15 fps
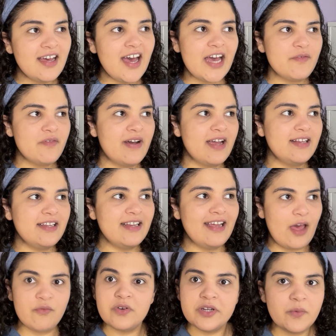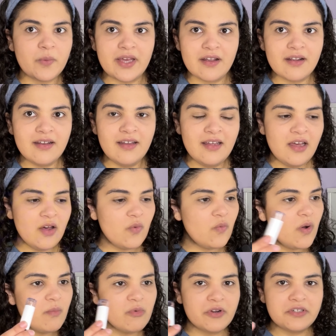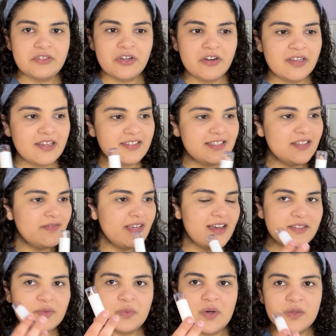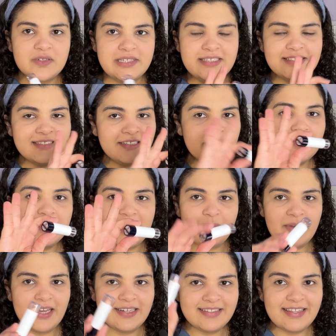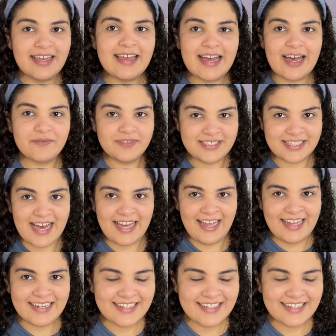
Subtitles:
I find it everywhere. Walmart, Target, CVS, Walgreens, you name it, they have this guy.